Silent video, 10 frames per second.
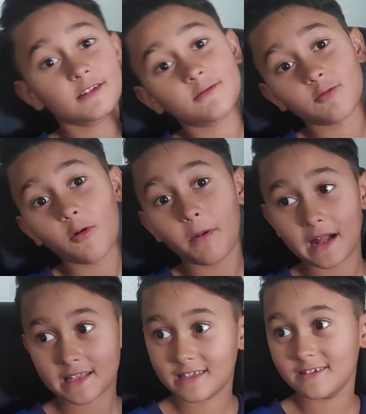The
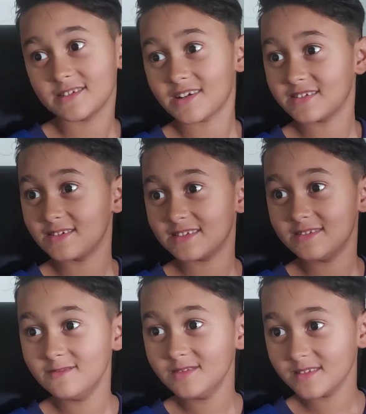robot things that you
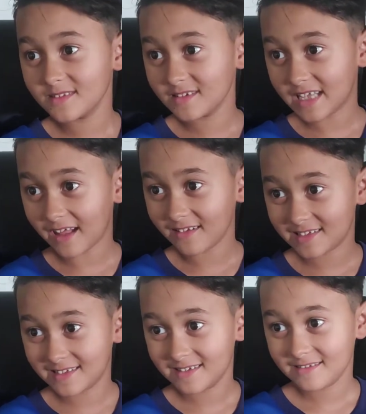tell
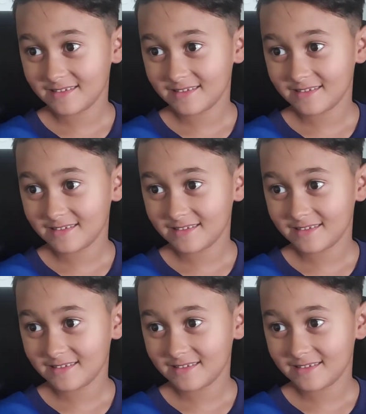it.